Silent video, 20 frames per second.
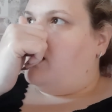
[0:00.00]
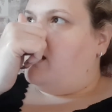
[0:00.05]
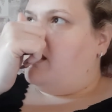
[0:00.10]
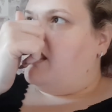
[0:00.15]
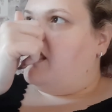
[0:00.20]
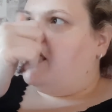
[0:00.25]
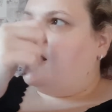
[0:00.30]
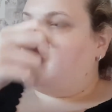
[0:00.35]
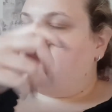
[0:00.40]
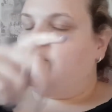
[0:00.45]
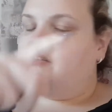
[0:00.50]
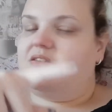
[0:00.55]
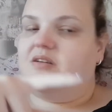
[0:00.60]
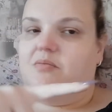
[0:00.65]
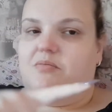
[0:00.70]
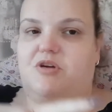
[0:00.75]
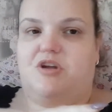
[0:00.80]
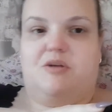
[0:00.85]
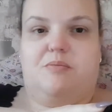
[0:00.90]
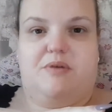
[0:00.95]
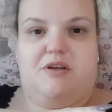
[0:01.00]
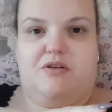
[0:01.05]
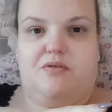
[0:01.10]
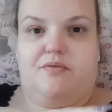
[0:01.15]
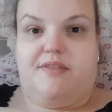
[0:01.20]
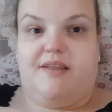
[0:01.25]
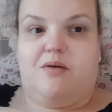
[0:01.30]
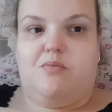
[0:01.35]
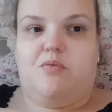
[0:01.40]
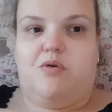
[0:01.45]
And I'm going to bid
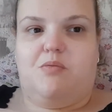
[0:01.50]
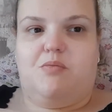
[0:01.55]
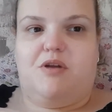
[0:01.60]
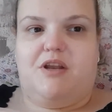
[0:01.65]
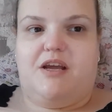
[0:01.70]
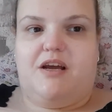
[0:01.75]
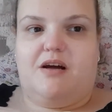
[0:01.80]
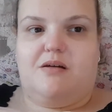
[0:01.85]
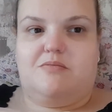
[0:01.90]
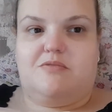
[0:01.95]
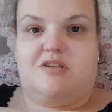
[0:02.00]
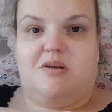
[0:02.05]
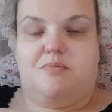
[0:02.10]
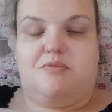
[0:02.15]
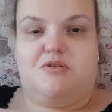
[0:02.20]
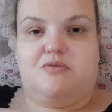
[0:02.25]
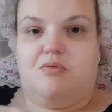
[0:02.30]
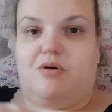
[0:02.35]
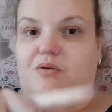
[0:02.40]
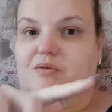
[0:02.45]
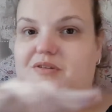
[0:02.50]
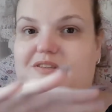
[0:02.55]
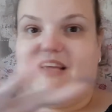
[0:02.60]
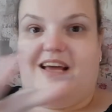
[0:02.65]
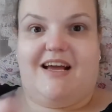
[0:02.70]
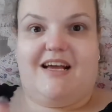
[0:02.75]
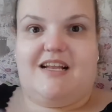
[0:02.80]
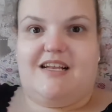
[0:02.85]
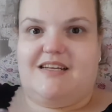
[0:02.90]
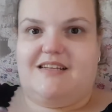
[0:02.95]
on that one when it comes up as well.
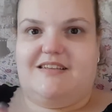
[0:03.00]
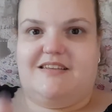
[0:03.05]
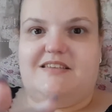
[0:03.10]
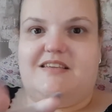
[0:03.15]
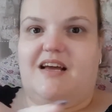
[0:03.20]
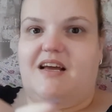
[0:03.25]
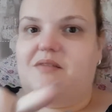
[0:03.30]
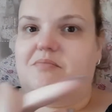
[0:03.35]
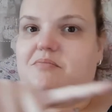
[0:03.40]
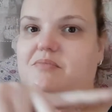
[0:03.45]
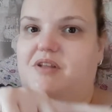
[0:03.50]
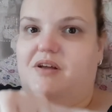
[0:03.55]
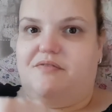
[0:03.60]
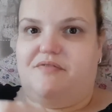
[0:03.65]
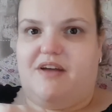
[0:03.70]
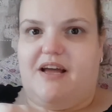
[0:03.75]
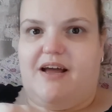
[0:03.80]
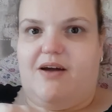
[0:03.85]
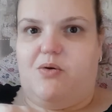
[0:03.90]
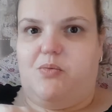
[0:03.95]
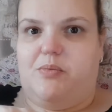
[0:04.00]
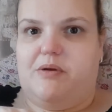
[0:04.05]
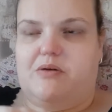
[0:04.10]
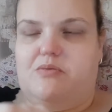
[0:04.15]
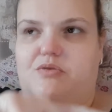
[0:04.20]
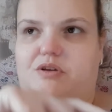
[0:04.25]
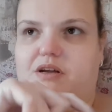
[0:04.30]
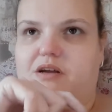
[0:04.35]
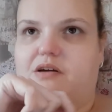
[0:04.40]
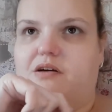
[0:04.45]
Exactly the same, another
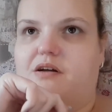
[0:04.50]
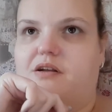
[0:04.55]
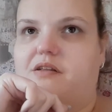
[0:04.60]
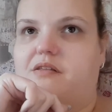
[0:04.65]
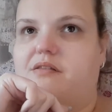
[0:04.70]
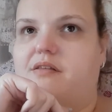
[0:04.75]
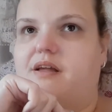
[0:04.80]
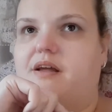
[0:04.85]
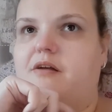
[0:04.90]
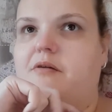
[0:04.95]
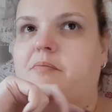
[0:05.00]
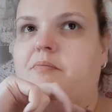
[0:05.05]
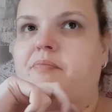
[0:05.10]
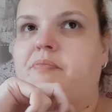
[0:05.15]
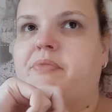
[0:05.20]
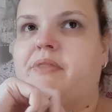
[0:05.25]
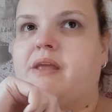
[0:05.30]
outbuilding kind of thing.